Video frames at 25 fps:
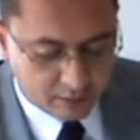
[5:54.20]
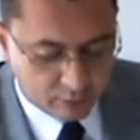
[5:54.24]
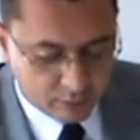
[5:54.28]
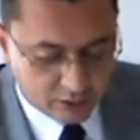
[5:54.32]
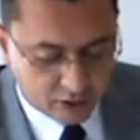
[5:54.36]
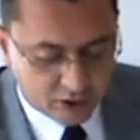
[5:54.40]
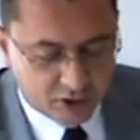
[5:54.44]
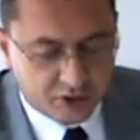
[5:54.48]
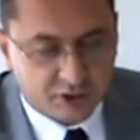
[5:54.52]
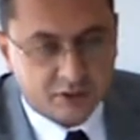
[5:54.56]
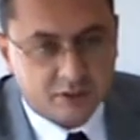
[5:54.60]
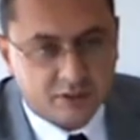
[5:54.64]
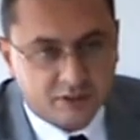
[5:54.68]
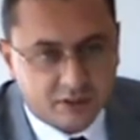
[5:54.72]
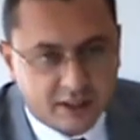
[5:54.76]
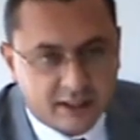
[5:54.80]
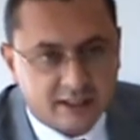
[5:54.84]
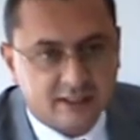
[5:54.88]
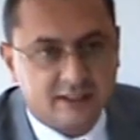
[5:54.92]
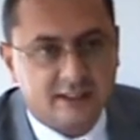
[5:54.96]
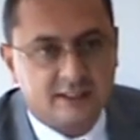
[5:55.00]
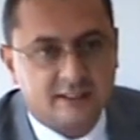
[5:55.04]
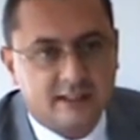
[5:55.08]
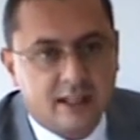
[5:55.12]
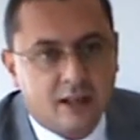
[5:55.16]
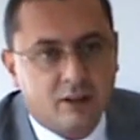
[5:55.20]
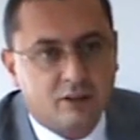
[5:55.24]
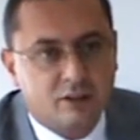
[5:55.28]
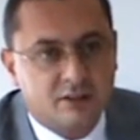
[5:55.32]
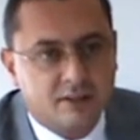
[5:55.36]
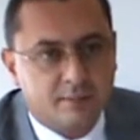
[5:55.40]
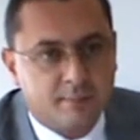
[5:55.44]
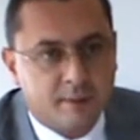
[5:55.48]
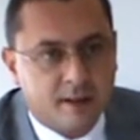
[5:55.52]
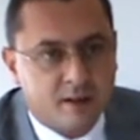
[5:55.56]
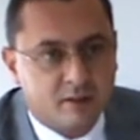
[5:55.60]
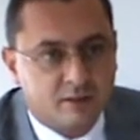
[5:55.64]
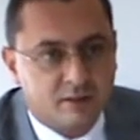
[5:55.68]
which raises
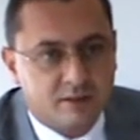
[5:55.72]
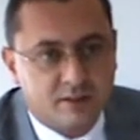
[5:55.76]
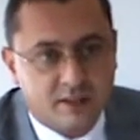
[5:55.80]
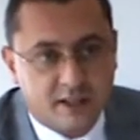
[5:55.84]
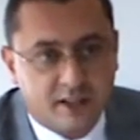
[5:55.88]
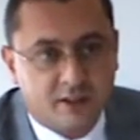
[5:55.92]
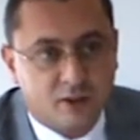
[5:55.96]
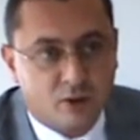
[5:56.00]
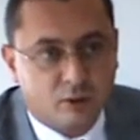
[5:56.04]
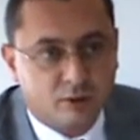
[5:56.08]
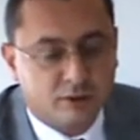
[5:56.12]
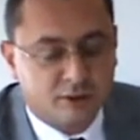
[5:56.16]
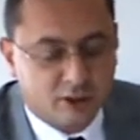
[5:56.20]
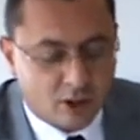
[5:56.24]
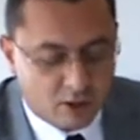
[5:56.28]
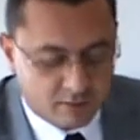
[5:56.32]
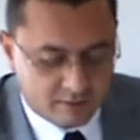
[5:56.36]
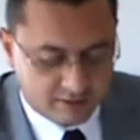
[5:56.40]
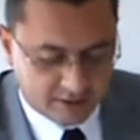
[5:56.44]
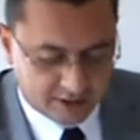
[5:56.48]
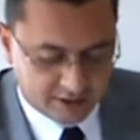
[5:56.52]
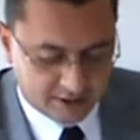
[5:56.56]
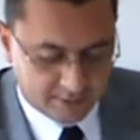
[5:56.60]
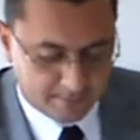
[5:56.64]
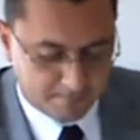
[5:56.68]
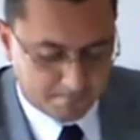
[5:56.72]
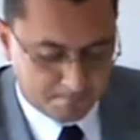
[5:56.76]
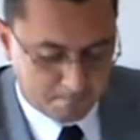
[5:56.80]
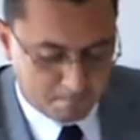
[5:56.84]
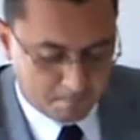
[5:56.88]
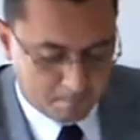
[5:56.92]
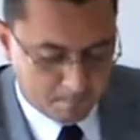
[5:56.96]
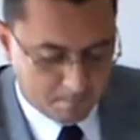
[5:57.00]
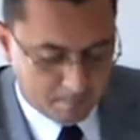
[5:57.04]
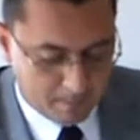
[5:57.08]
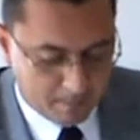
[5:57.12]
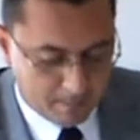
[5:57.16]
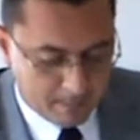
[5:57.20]
doubts about their own solvency.
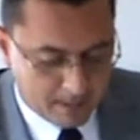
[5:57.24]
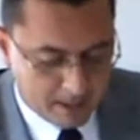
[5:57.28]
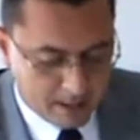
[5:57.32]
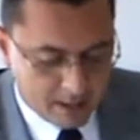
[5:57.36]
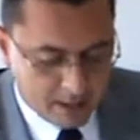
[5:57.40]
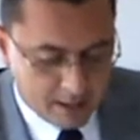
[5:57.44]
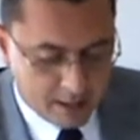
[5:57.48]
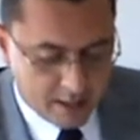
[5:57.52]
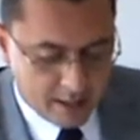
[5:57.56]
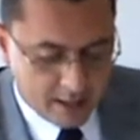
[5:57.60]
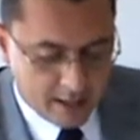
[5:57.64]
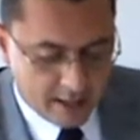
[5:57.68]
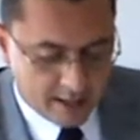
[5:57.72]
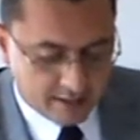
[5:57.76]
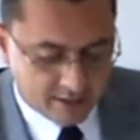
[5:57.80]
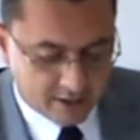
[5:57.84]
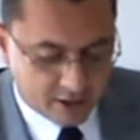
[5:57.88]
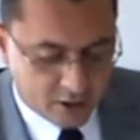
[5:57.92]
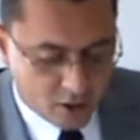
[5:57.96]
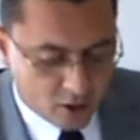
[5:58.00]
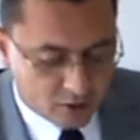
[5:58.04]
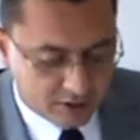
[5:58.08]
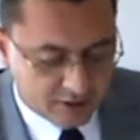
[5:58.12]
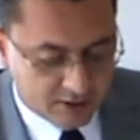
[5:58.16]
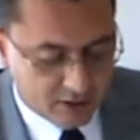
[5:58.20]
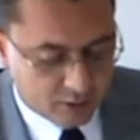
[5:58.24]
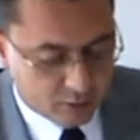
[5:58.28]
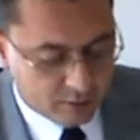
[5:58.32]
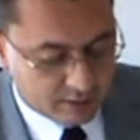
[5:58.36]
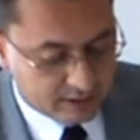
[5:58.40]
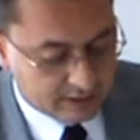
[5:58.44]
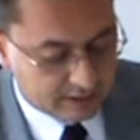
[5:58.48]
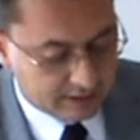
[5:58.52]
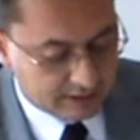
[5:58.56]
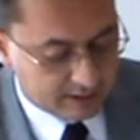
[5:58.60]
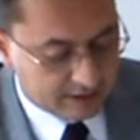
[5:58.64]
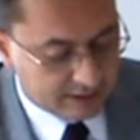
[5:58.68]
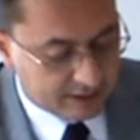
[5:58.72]
And the
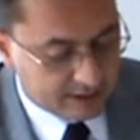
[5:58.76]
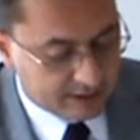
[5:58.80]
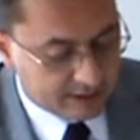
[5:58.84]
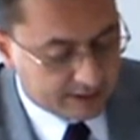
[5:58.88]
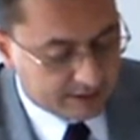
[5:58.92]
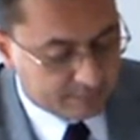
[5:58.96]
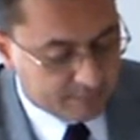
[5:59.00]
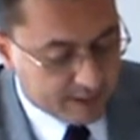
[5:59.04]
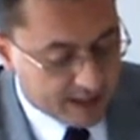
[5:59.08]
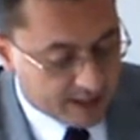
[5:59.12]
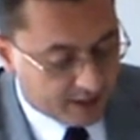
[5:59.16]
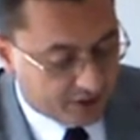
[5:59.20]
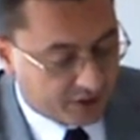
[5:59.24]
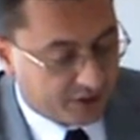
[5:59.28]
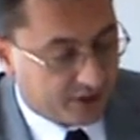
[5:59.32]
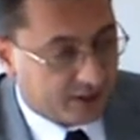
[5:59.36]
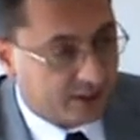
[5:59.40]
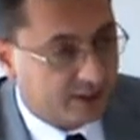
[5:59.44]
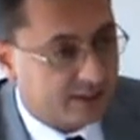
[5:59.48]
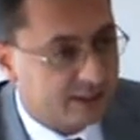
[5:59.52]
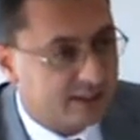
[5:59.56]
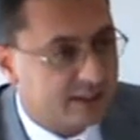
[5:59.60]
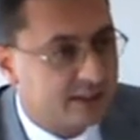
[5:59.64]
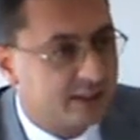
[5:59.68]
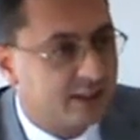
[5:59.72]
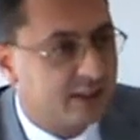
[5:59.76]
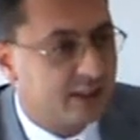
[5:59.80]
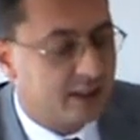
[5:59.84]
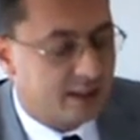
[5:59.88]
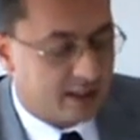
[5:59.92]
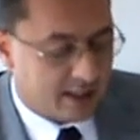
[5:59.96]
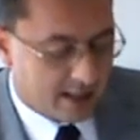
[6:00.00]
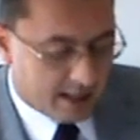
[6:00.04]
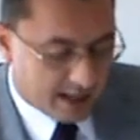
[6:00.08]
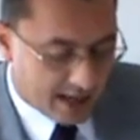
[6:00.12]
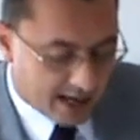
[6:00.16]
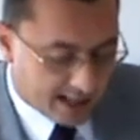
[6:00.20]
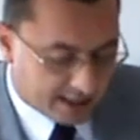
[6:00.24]
consequence is bank runs,
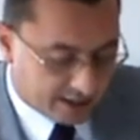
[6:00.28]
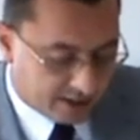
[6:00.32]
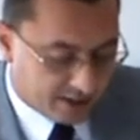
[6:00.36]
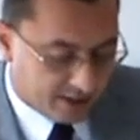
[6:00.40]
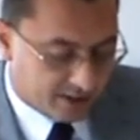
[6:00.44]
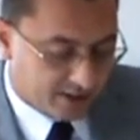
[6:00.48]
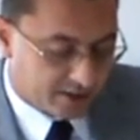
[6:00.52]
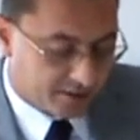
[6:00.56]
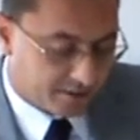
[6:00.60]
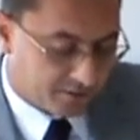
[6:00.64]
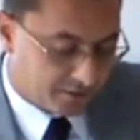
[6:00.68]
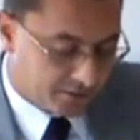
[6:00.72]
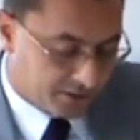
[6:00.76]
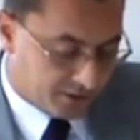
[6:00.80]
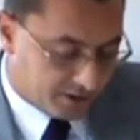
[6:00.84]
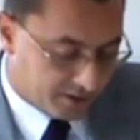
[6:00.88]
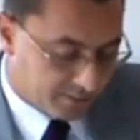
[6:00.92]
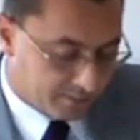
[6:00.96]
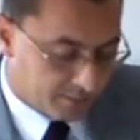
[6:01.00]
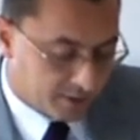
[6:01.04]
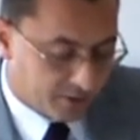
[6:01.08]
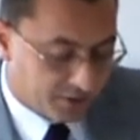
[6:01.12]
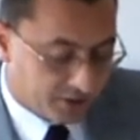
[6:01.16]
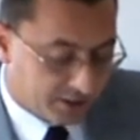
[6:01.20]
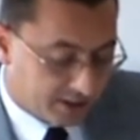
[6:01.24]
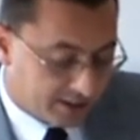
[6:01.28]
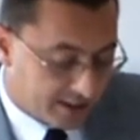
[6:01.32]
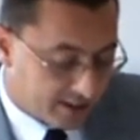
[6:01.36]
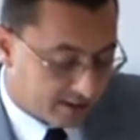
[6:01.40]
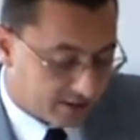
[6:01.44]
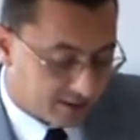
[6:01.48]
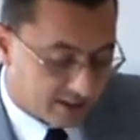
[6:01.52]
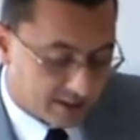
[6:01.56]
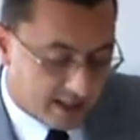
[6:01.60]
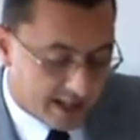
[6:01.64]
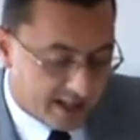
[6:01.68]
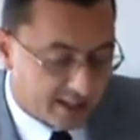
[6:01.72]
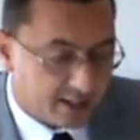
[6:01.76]
either from
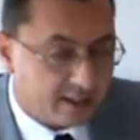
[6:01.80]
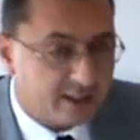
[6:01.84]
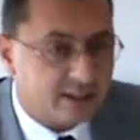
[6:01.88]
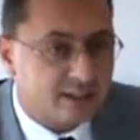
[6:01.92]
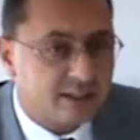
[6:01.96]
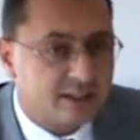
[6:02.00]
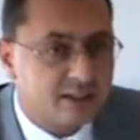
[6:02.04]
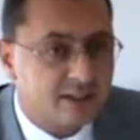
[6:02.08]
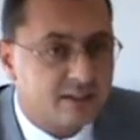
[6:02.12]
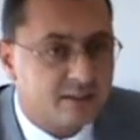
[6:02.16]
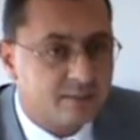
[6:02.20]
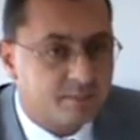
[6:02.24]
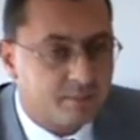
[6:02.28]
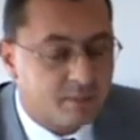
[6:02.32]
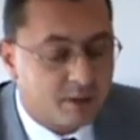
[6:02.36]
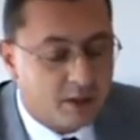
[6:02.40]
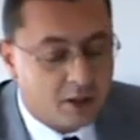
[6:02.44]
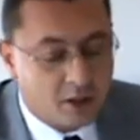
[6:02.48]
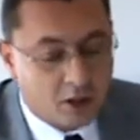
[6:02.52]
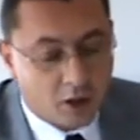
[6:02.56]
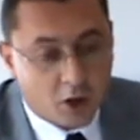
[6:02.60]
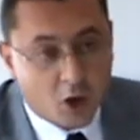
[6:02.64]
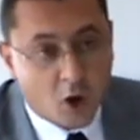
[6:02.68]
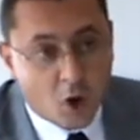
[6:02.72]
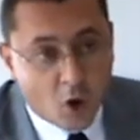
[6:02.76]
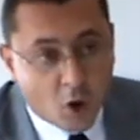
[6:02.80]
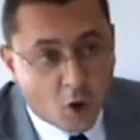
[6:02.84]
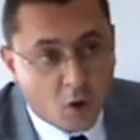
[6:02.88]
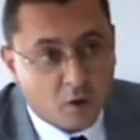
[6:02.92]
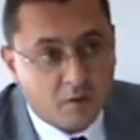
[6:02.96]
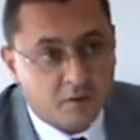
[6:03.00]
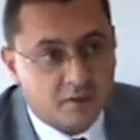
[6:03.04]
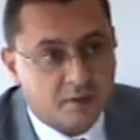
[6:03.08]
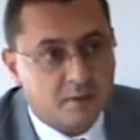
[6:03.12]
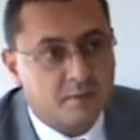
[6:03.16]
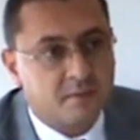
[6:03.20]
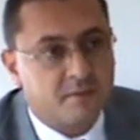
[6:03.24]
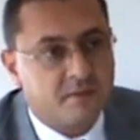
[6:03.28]
retail clients
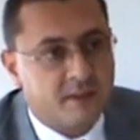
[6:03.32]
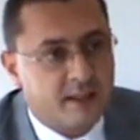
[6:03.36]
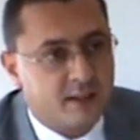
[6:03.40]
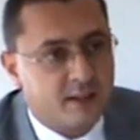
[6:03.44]
or from